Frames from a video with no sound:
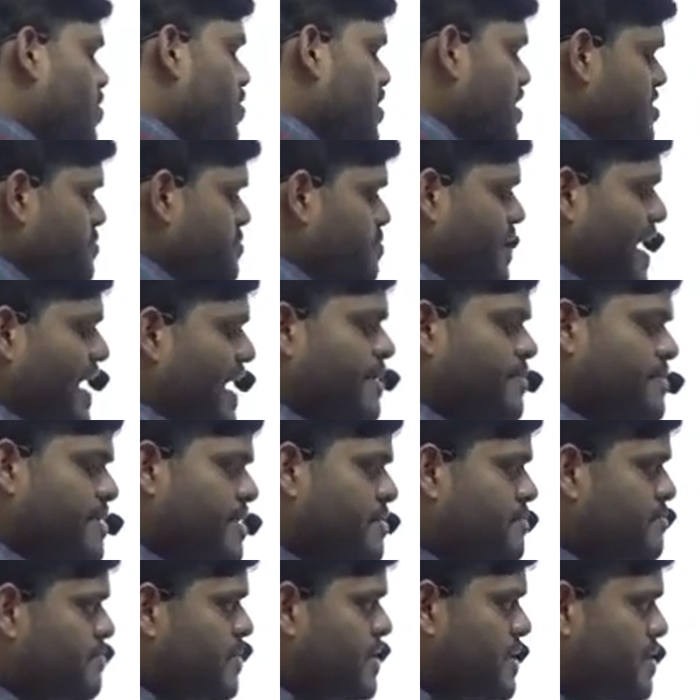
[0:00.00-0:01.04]
is prime
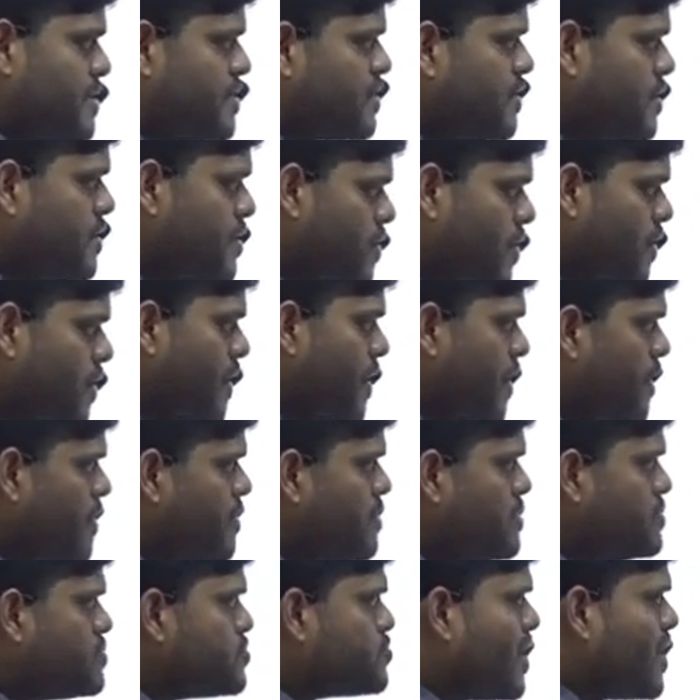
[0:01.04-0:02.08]
number.
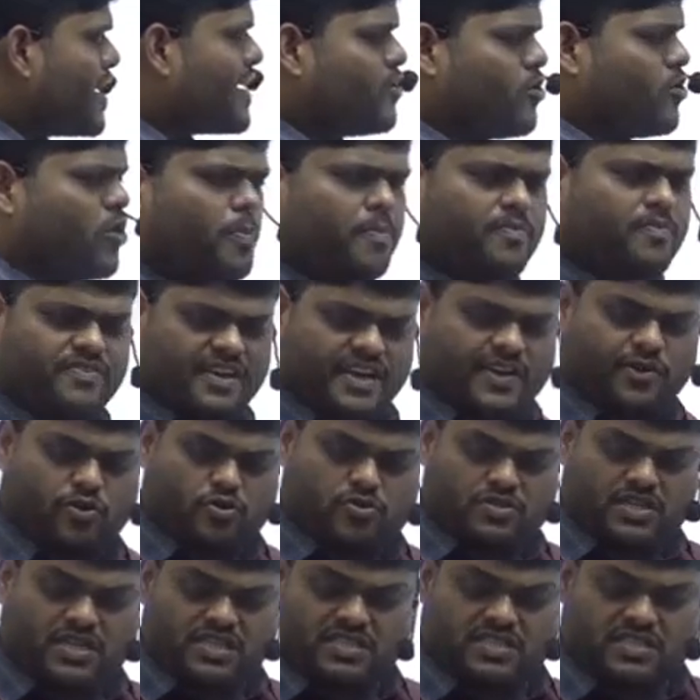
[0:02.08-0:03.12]
So I hope we know
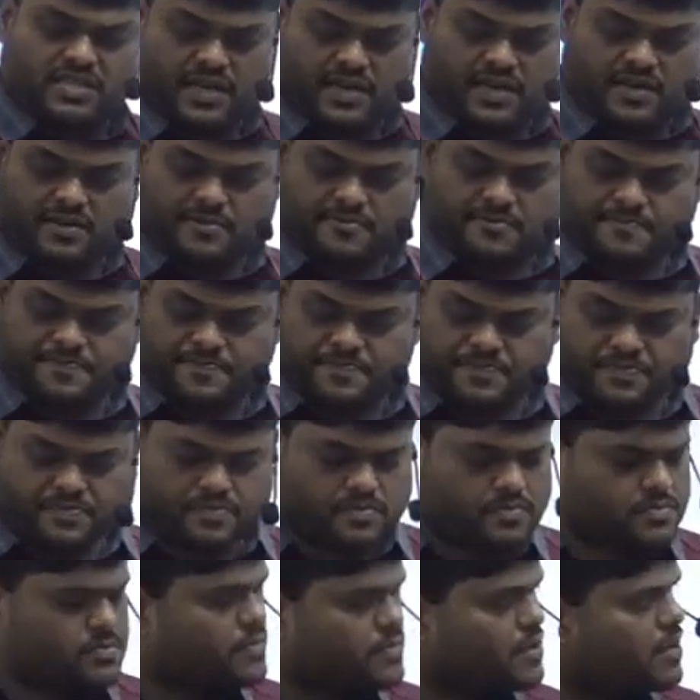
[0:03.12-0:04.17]
these things.
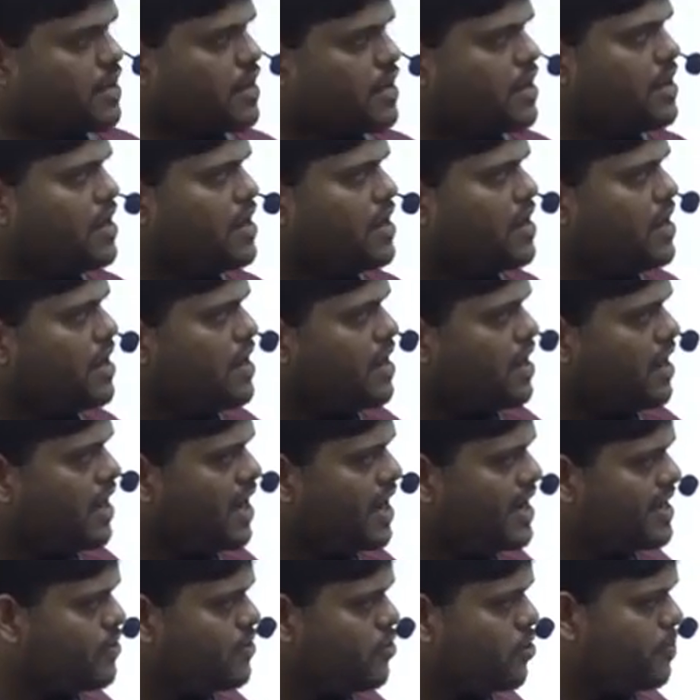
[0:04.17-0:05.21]
I
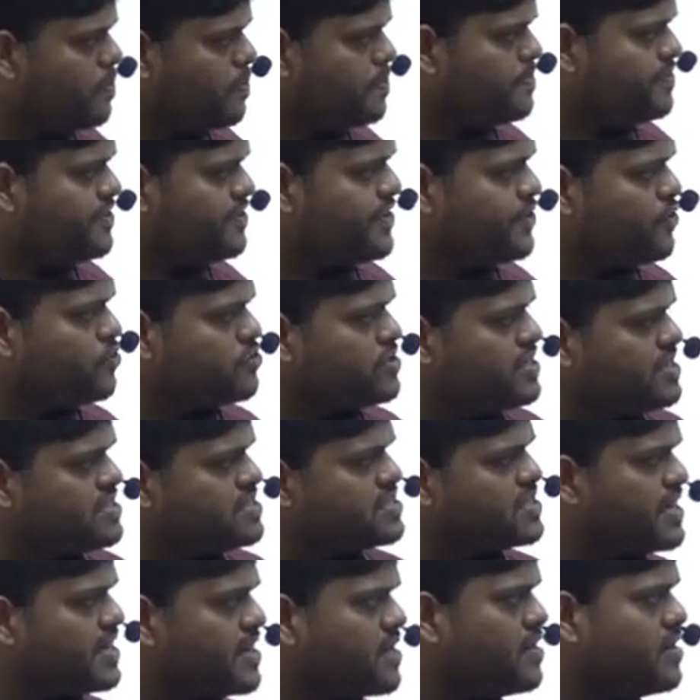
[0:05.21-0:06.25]
hope we know this
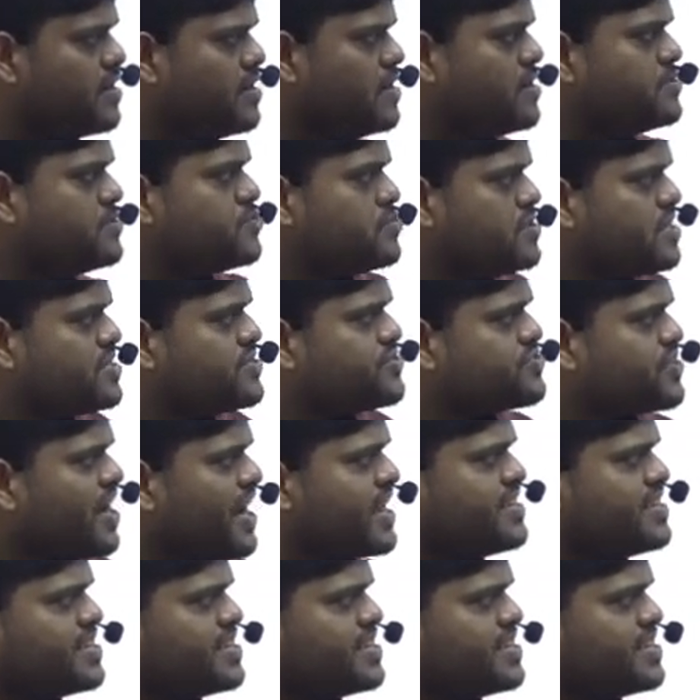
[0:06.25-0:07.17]
thing. Just try this